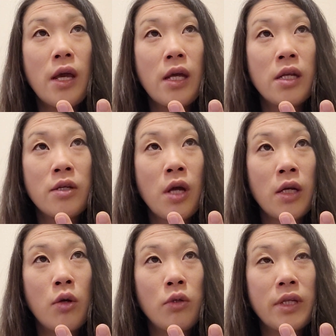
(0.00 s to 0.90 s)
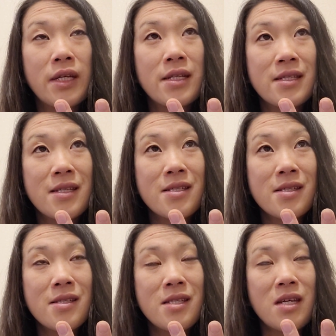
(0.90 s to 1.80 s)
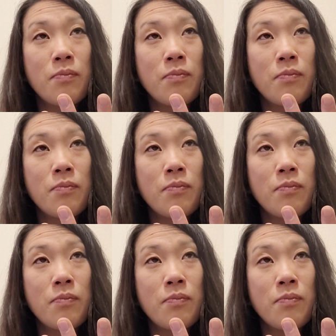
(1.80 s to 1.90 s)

and not only consistency